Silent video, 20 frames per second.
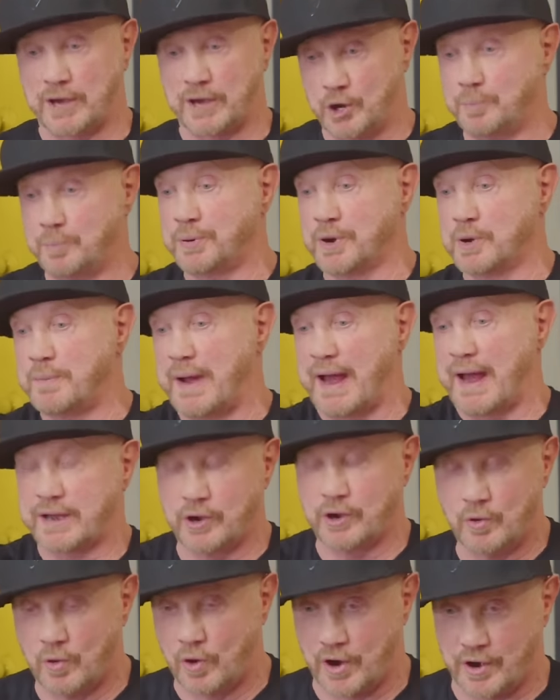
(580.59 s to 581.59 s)
Or you put them back
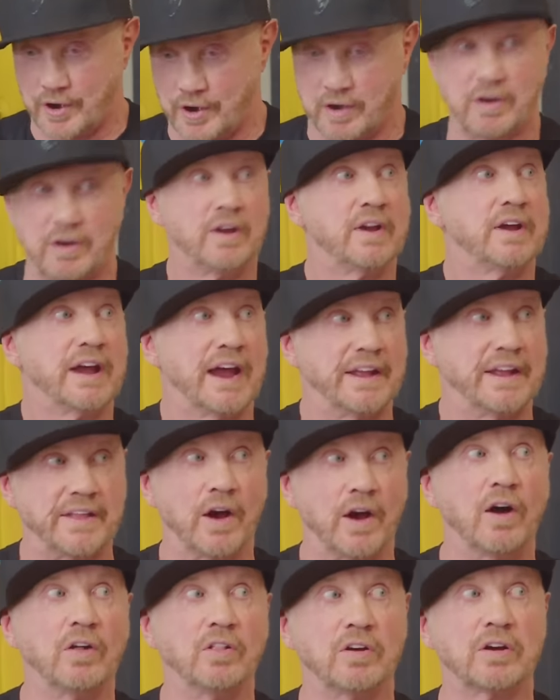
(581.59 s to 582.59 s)
in order and they
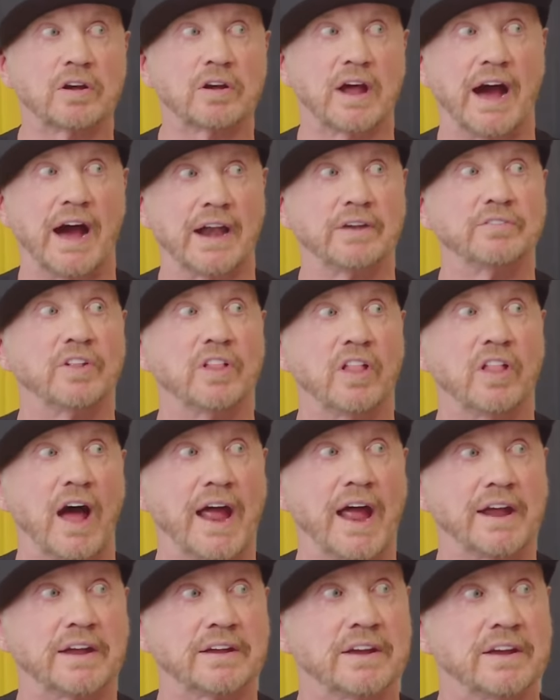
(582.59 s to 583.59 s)
all look mm-hmm. kind of mm-hmm.
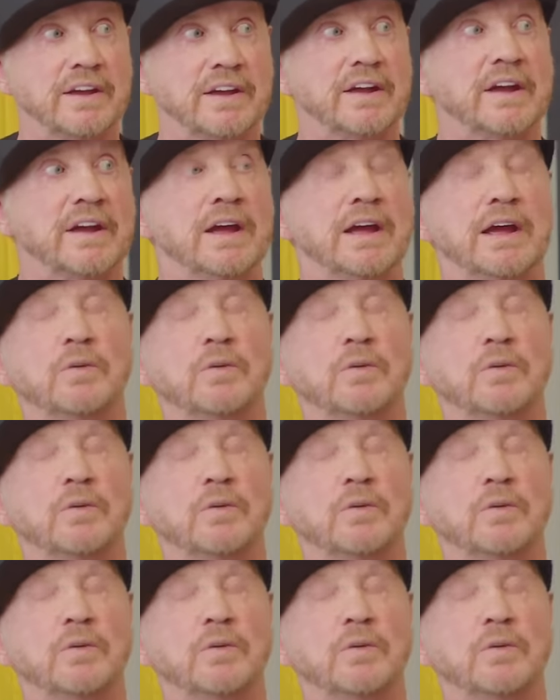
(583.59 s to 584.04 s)
alike. Mm-hmm.